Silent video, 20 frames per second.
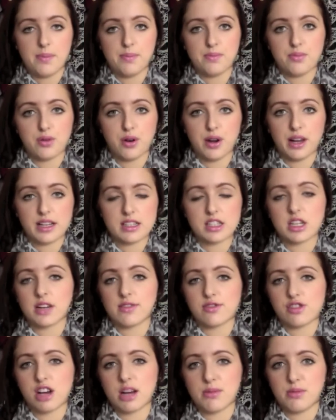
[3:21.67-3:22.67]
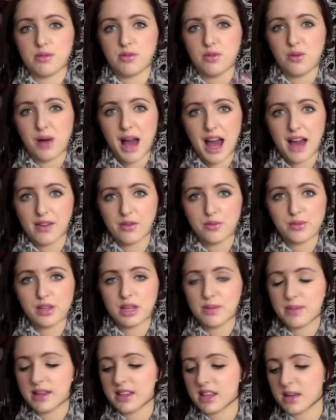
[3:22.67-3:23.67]
products that I've tried before haven't really
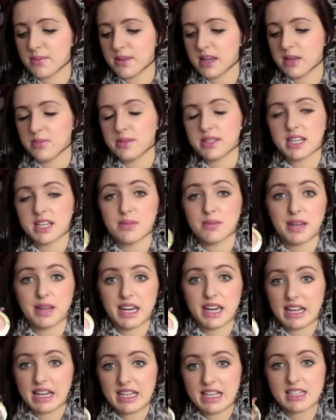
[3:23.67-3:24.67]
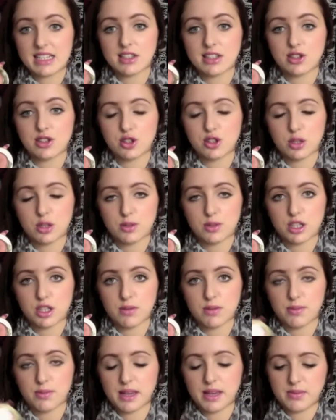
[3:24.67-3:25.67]
been that pigmented, but it is super,
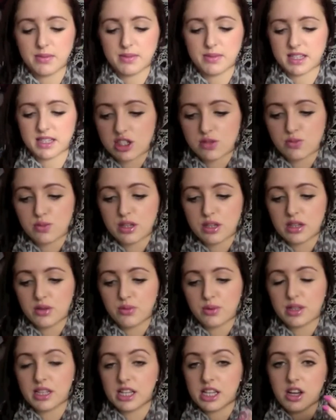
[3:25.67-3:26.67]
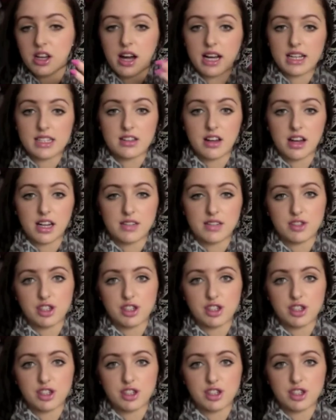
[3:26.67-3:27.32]
super pigmented. Really, really nice kind of